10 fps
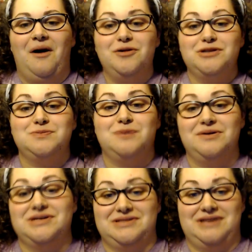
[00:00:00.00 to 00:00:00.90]
Hocus
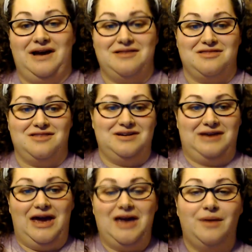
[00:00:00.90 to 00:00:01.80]
Pocus Guide then
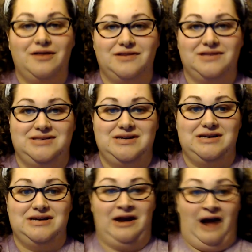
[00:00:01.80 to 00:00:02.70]
came on the
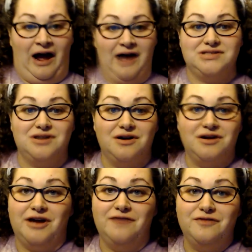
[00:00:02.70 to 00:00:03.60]
scene, and I
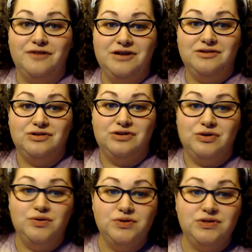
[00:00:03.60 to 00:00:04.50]
started covering
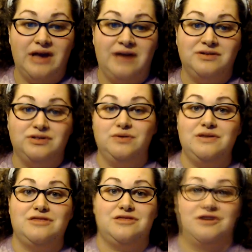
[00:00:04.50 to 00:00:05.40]
news and
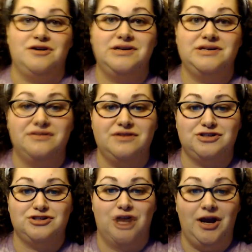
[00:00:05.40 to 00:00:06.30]
doing theories on
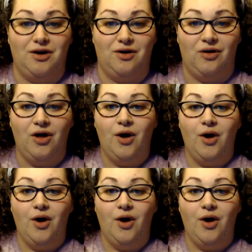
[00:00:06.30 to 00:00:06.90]
this channel.